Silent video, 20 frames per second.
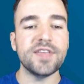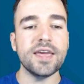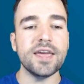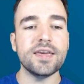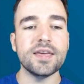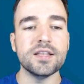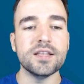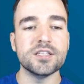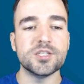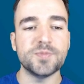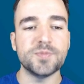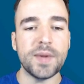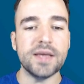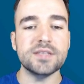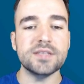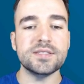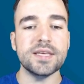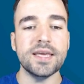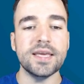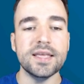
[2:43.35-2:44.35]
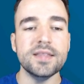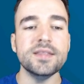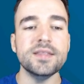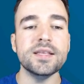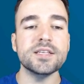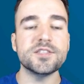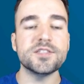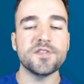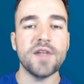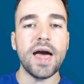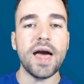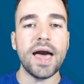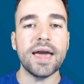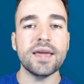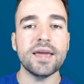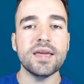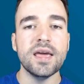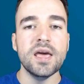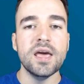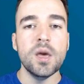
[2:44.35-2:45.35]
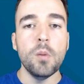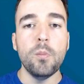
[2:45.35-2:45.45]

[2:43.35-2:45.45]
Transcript: taken space in this flag,